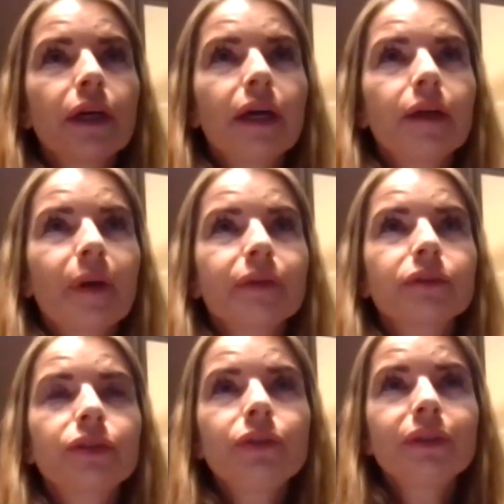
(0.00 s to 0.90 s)
about
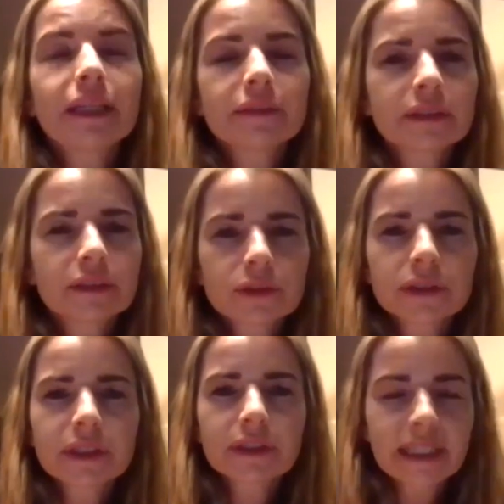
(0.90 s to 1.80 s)
2,000 or
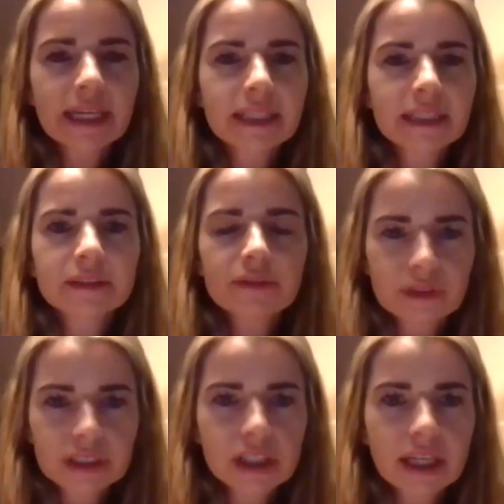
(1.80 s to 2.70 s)
so days of
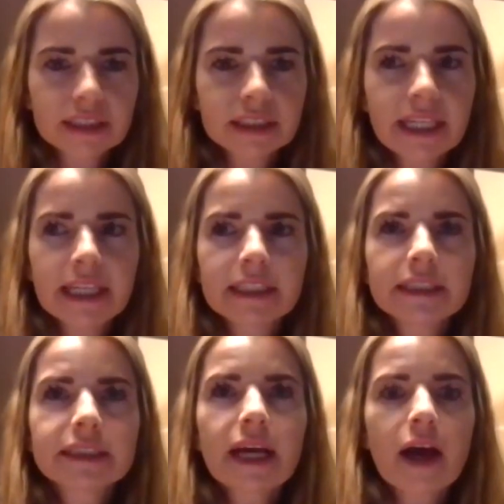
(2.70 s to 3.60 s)
recharge
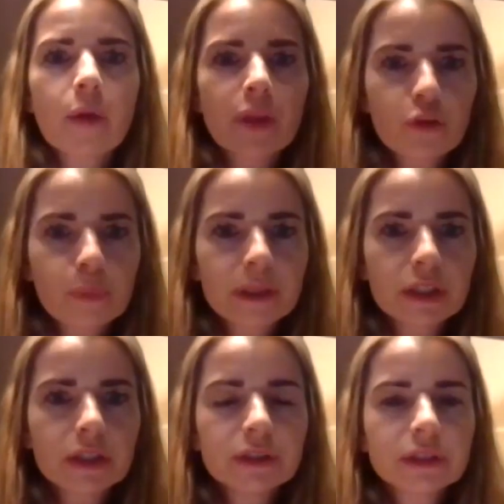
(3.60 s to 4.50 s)
days that have been
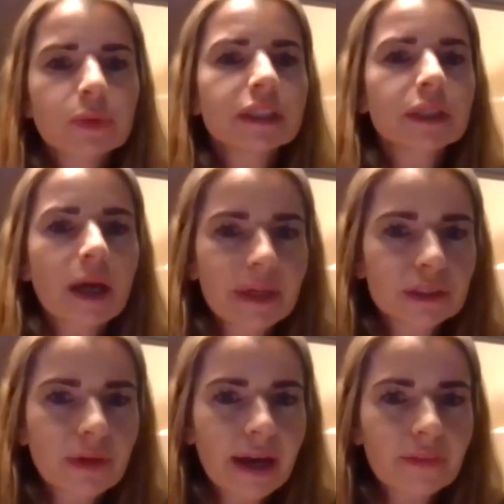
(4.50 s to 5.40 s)
used, which is our
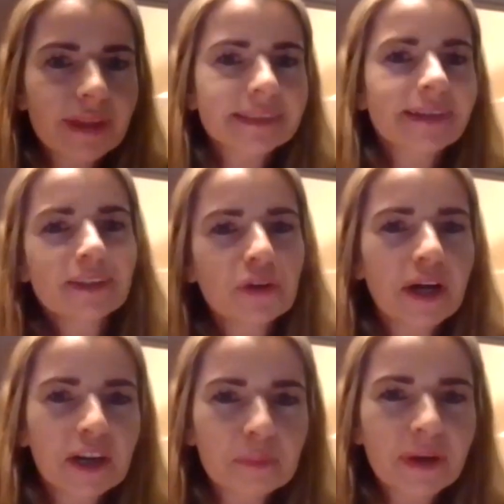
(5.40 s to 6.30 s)
mental health. That's kind of your
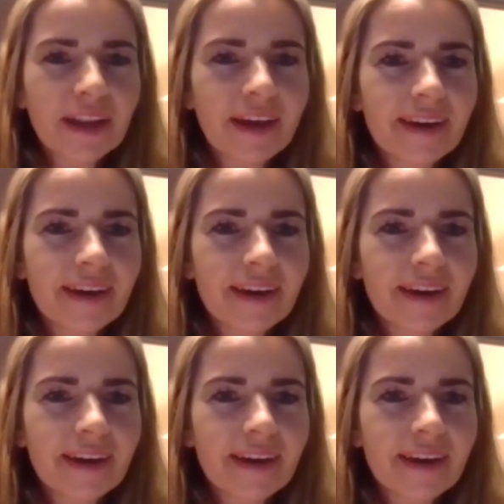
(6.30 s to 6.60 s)
unplug.